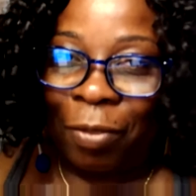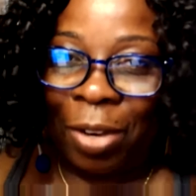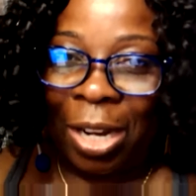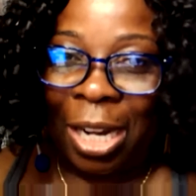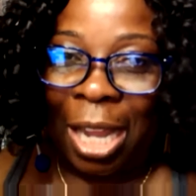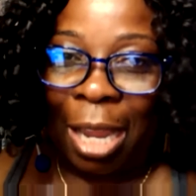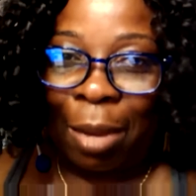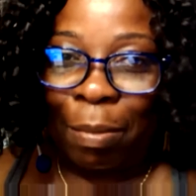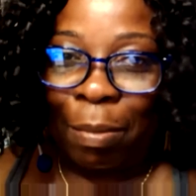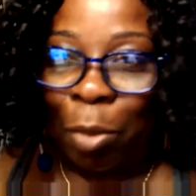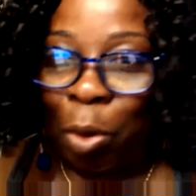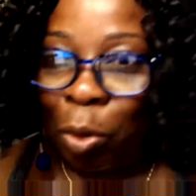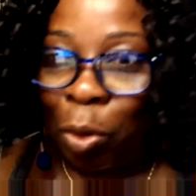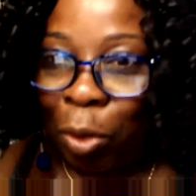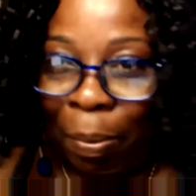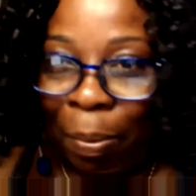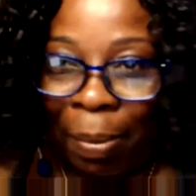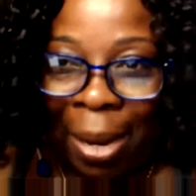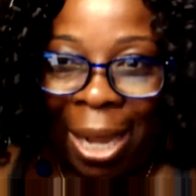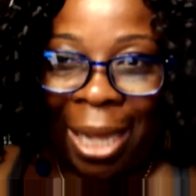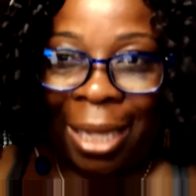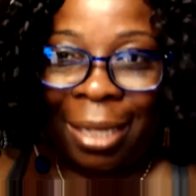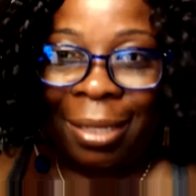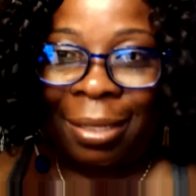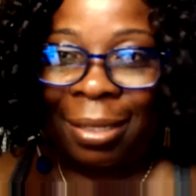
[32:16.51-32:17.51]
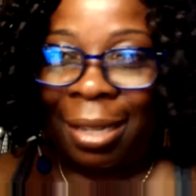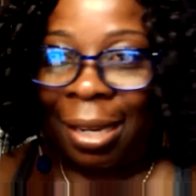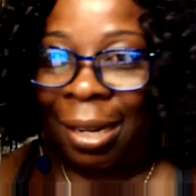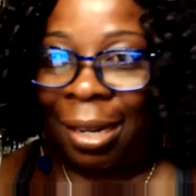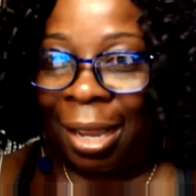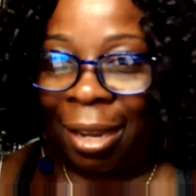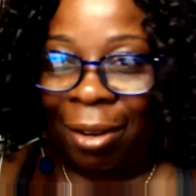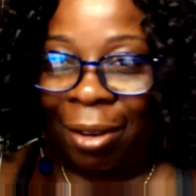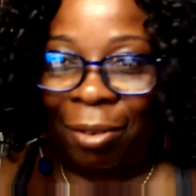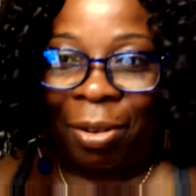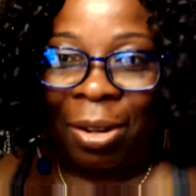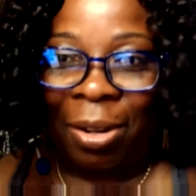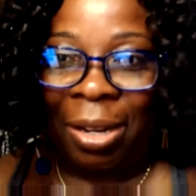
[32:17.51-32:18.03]
I like motorbikes. I
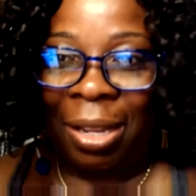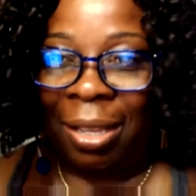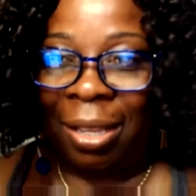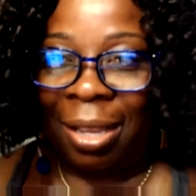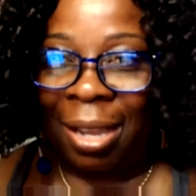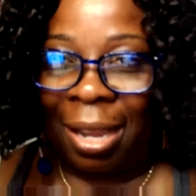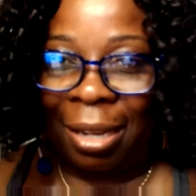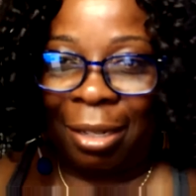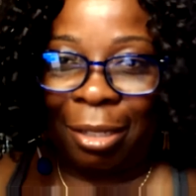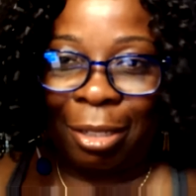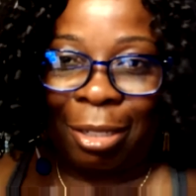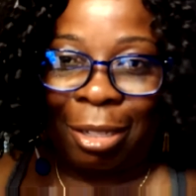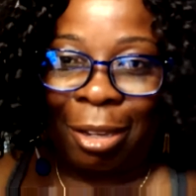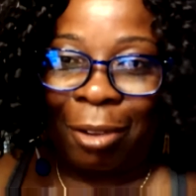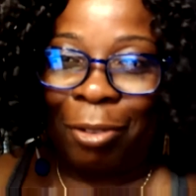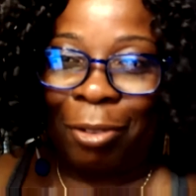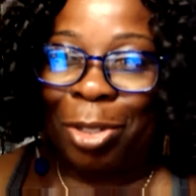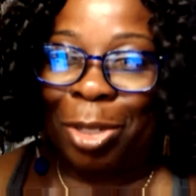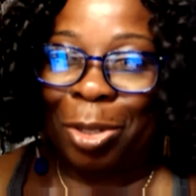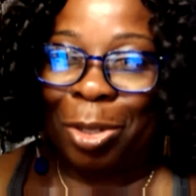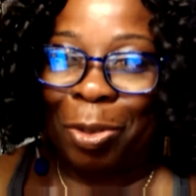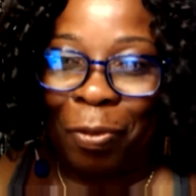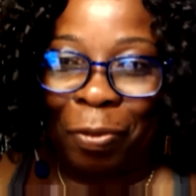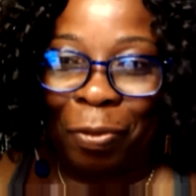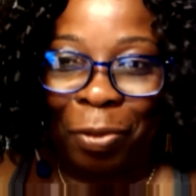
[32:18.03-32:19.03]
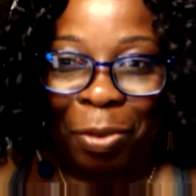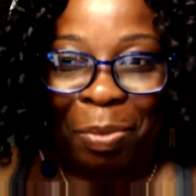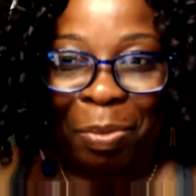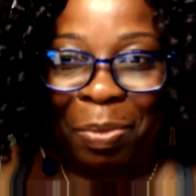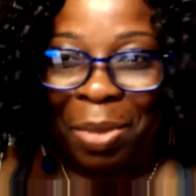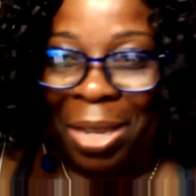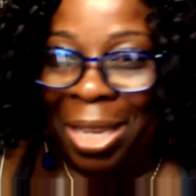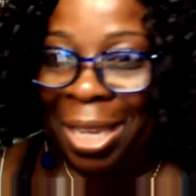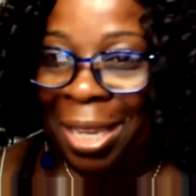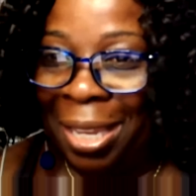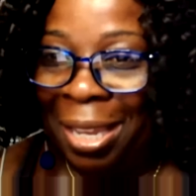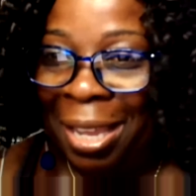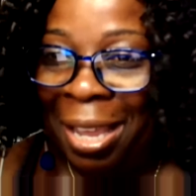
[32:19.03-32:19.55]
like all that kind of stuff. So for
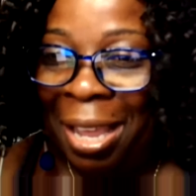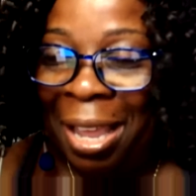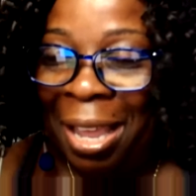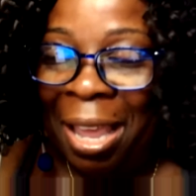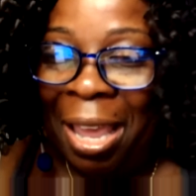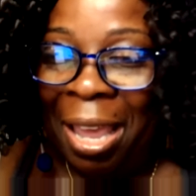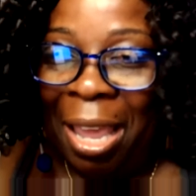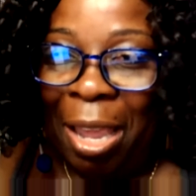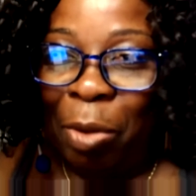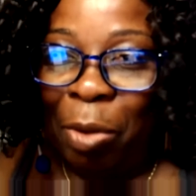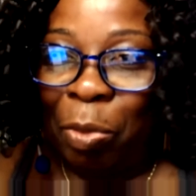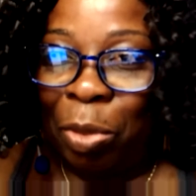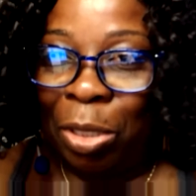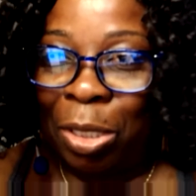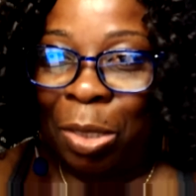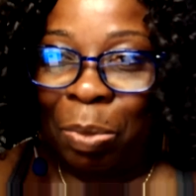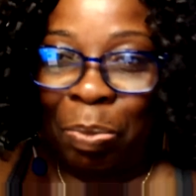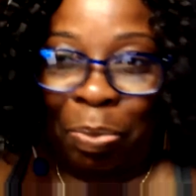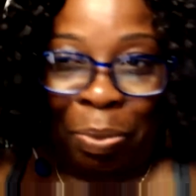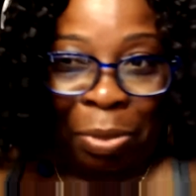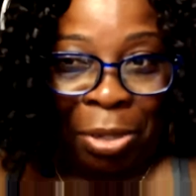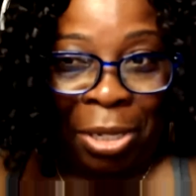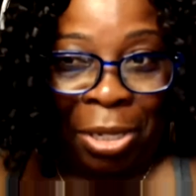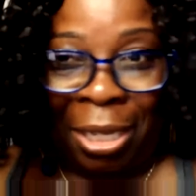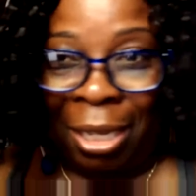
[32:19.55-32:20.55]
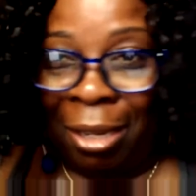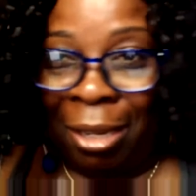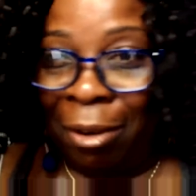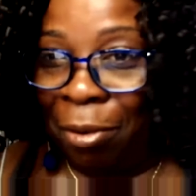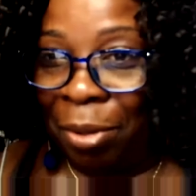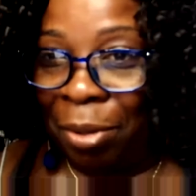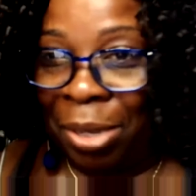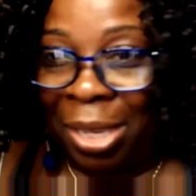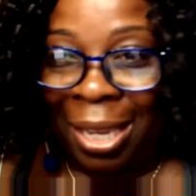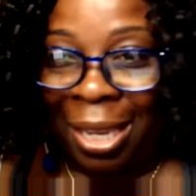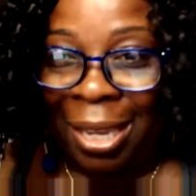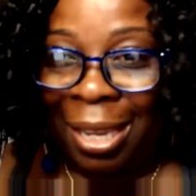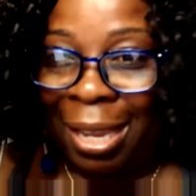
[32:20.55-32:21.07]
me, it was pretty
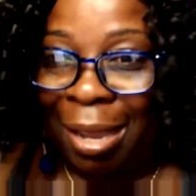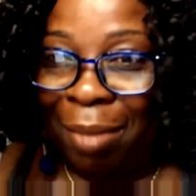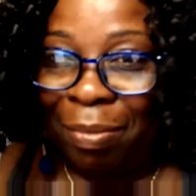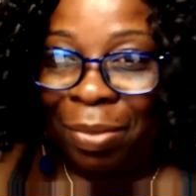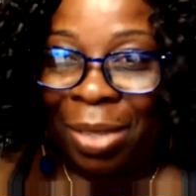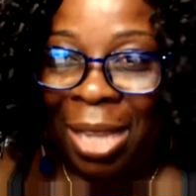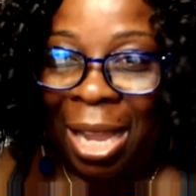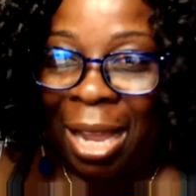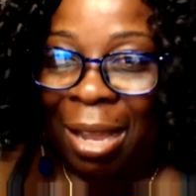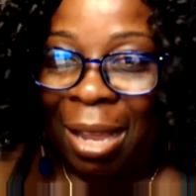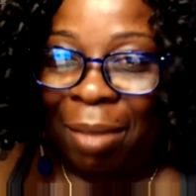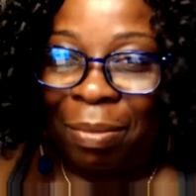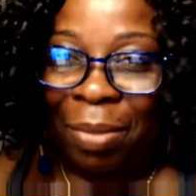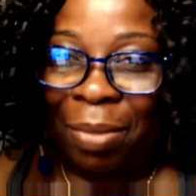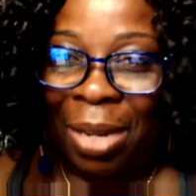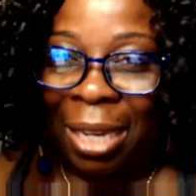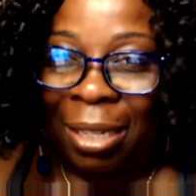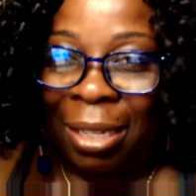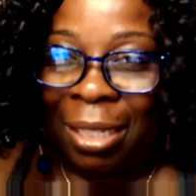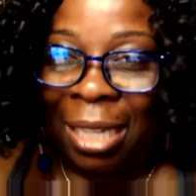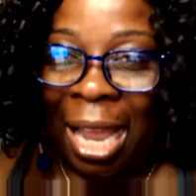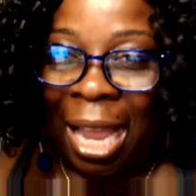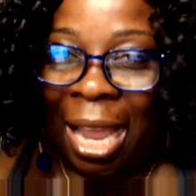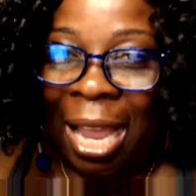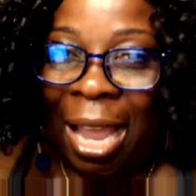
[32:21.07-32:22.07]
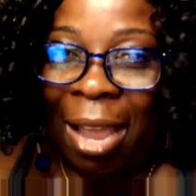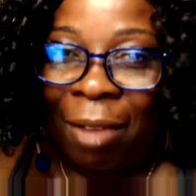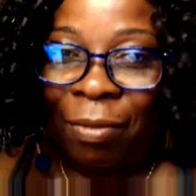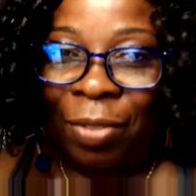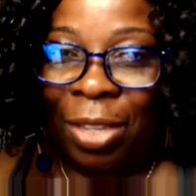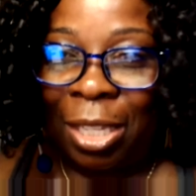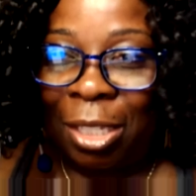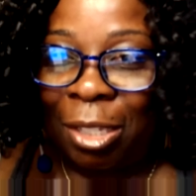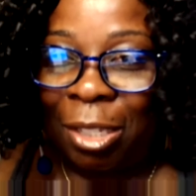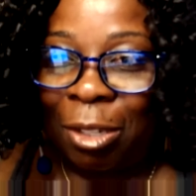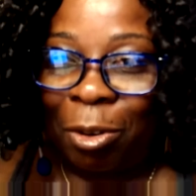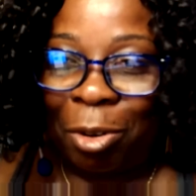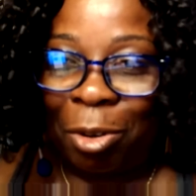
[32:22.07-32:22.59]
okay. I'm like, I have
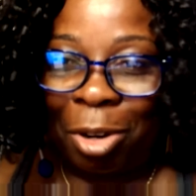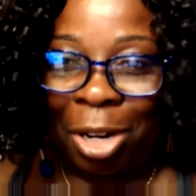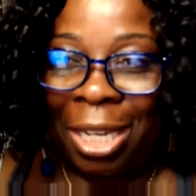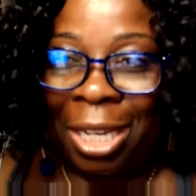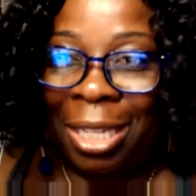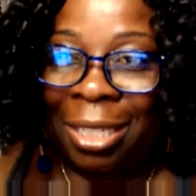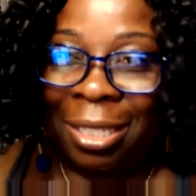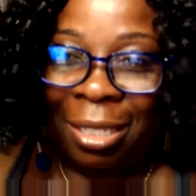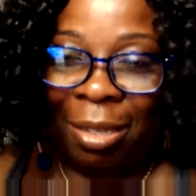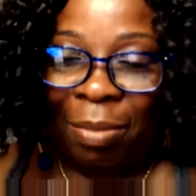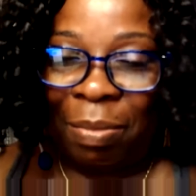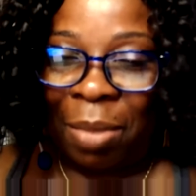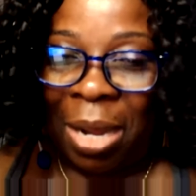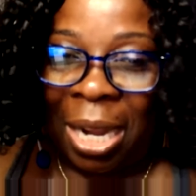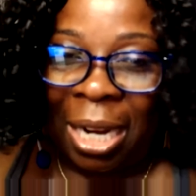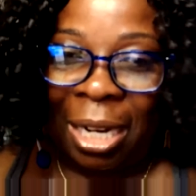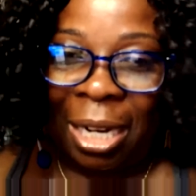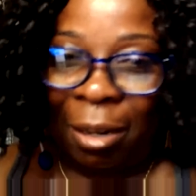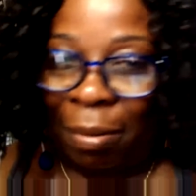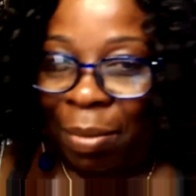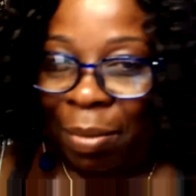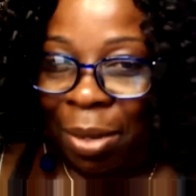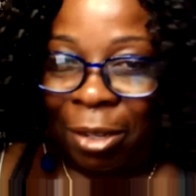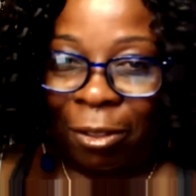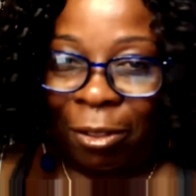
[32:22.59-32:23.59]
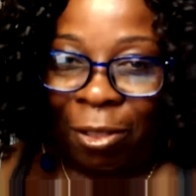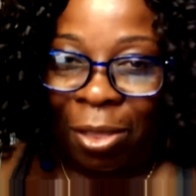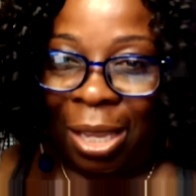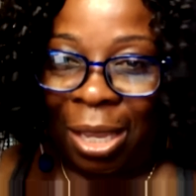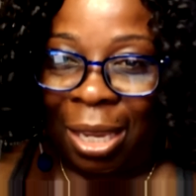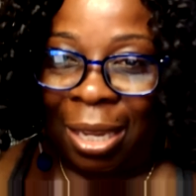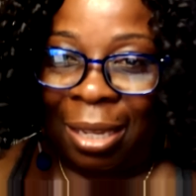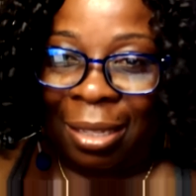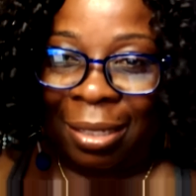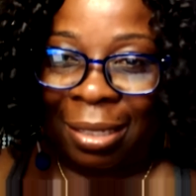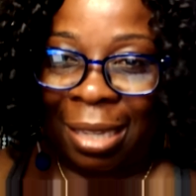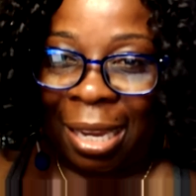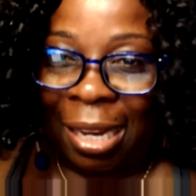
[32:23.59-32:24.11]
this crazy mind about
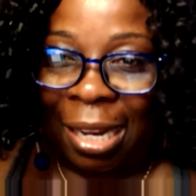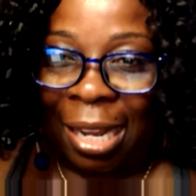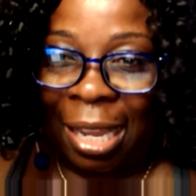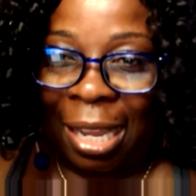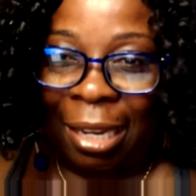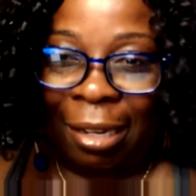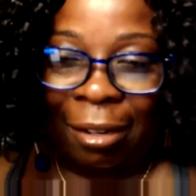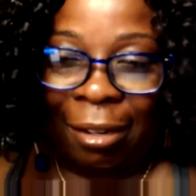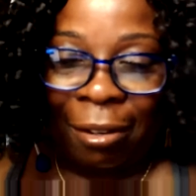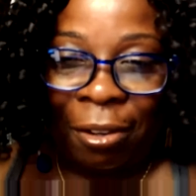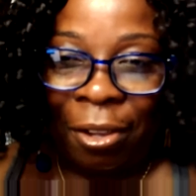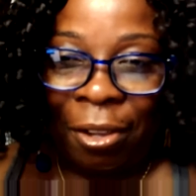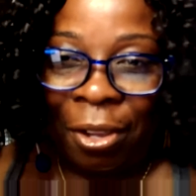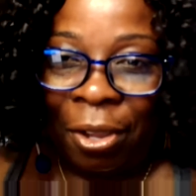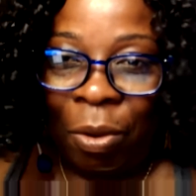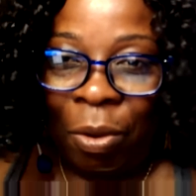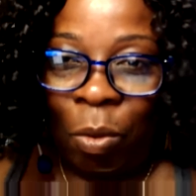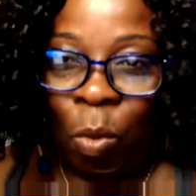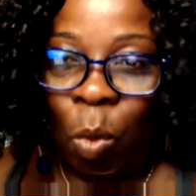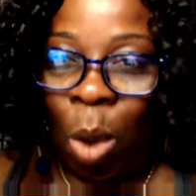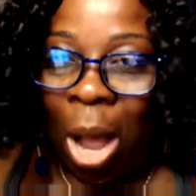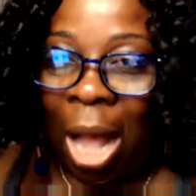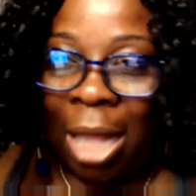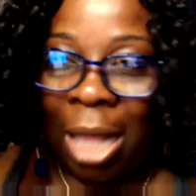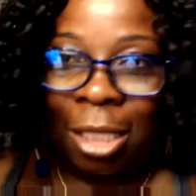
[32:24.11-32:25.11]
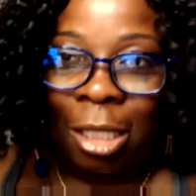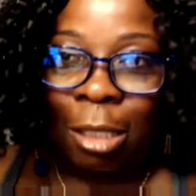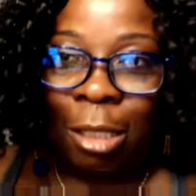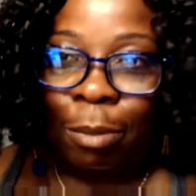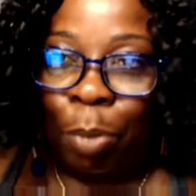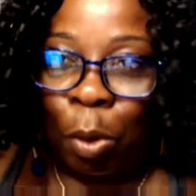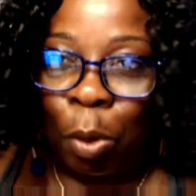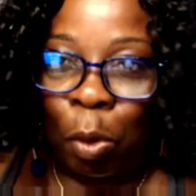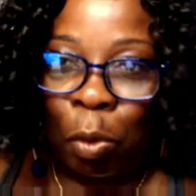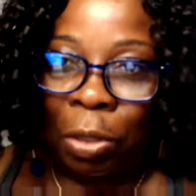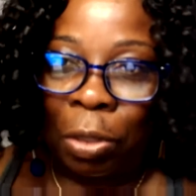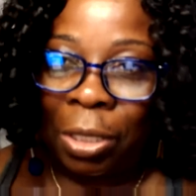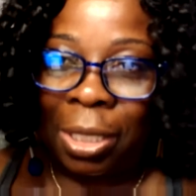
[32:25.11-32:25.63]
things. I like wild
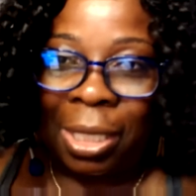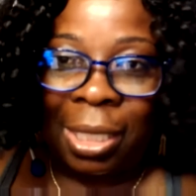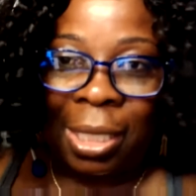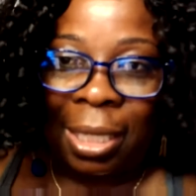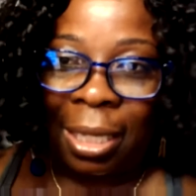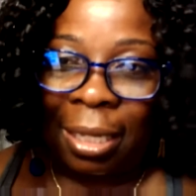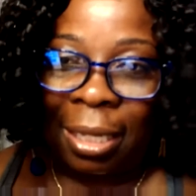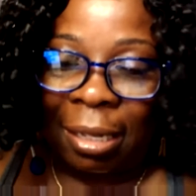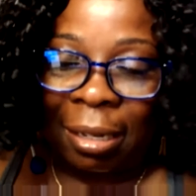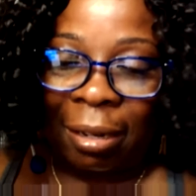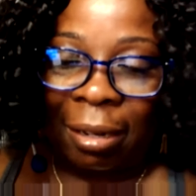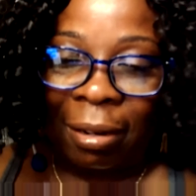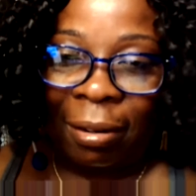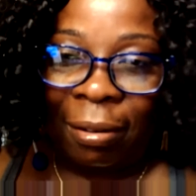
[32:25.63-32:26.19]
sports and,